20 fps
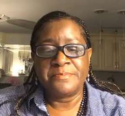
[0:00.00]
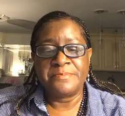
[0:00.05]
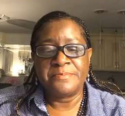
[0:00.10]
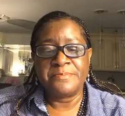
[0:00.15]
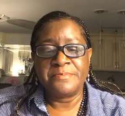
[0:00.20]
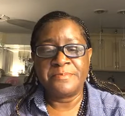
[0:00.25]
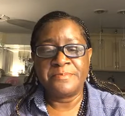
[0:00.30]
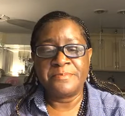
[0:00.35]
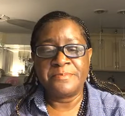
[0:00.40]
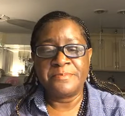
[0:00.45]

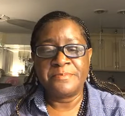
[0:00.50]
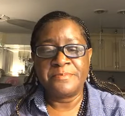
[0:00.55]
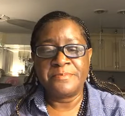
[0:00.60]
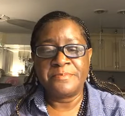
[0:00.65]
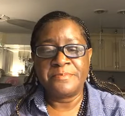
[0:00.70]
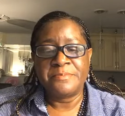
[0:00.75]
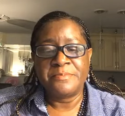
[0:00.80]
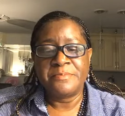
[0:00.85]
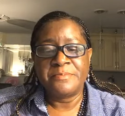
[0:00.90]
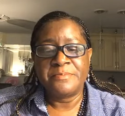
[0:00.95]

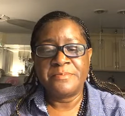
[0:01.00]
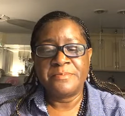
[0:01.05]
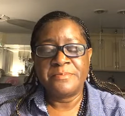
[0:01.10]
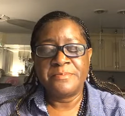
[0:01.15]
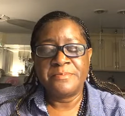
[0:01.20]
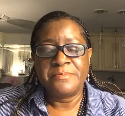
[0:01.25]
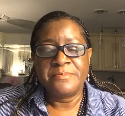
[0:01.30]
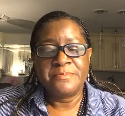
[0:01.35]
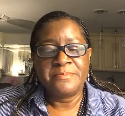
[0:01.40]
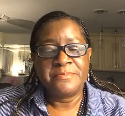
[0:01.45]

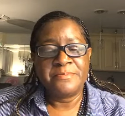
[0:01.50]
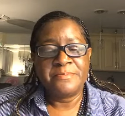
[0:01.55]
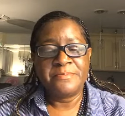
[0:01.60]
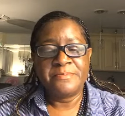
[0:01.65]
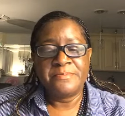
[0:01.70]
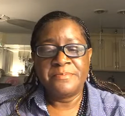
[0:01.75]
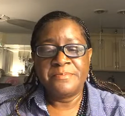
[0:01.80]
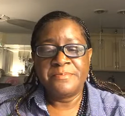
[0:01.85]
(silence)